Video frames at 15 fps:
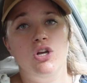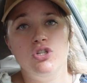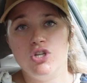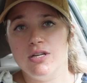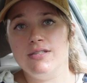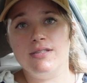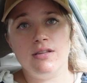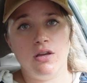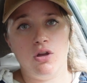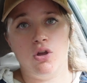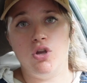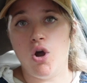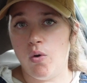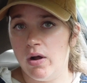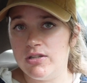just
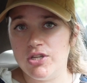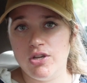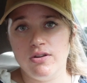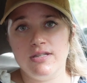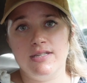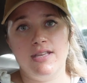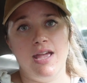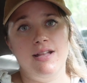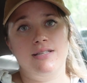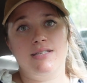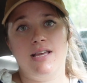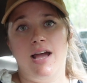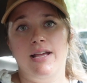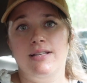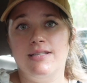go onto your state
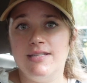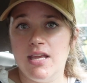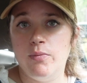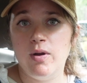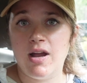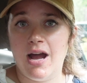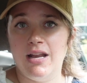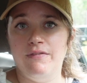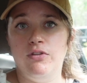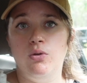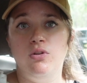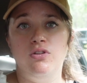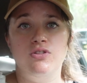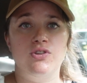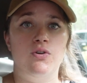site, see what kind of
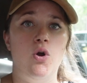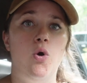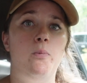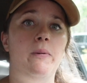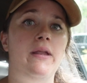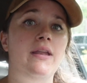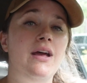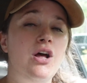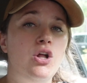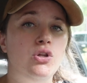unions are open,